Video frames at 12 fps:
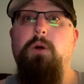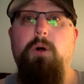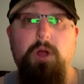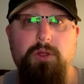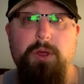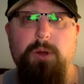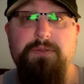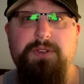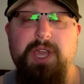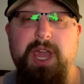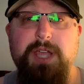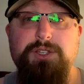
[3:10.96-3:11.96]
all
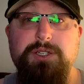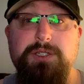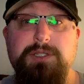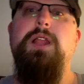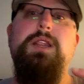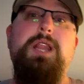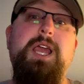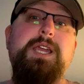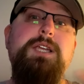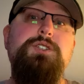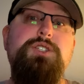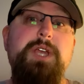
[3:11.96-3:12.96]
notifications,
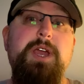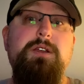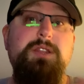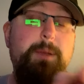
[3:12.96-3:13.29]
like and share.